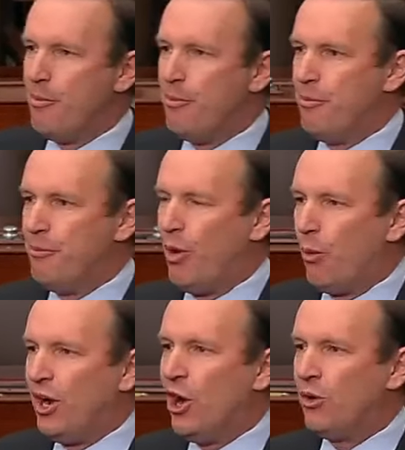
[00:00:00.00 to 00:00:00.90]
But we
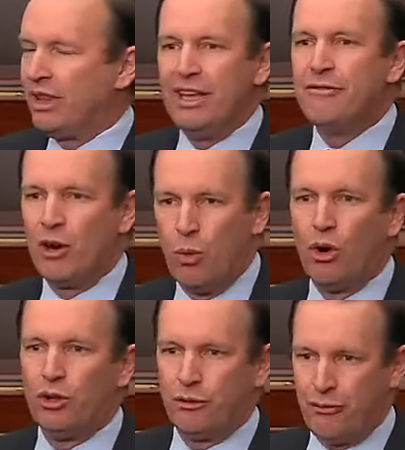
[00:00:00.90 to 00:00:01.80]
don't live in a
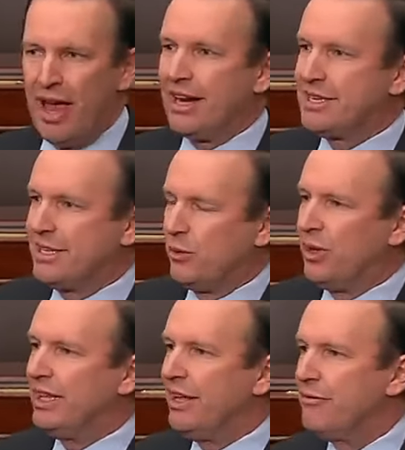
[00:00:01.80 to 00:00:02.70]
world of fantasy. We
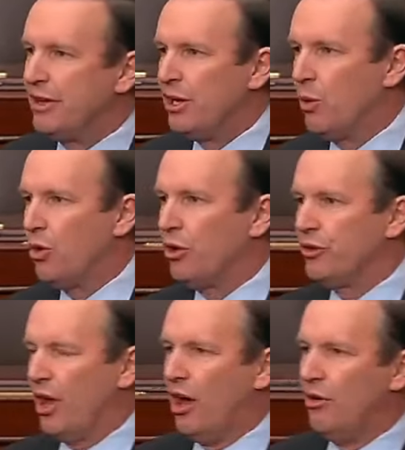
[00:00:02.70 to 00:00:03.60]
live in a world
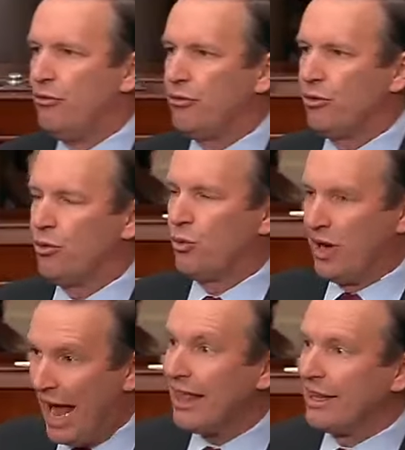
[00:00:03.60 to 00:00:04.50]
of
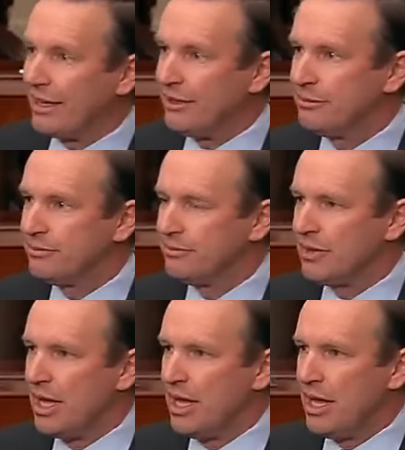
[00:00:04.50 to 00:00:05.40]
reality.
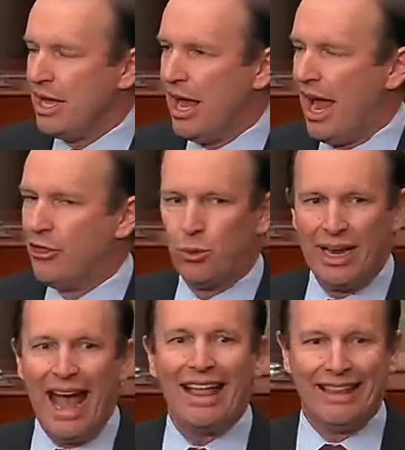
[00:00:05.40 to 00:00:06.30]
And the
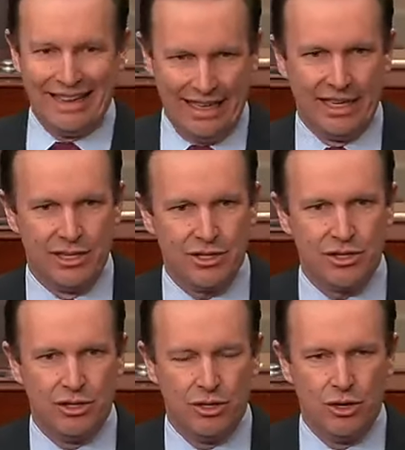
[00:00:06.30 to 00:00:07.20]
reality is
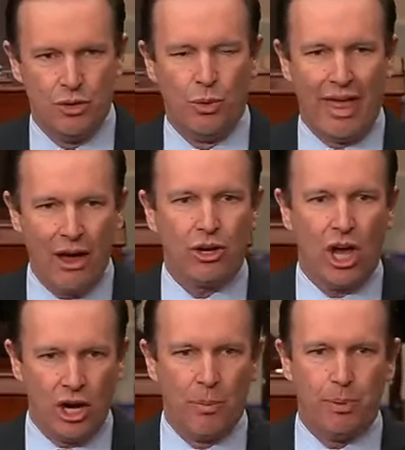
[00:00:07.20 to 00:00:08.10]
without
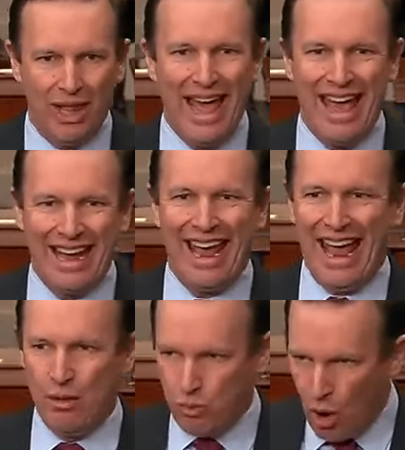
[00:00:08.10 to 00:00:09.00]
Qatar playing a
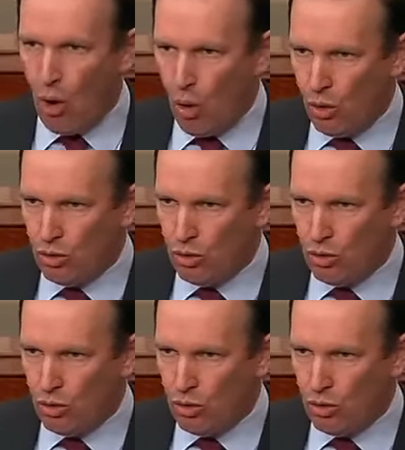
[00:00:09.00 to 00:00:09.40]
role,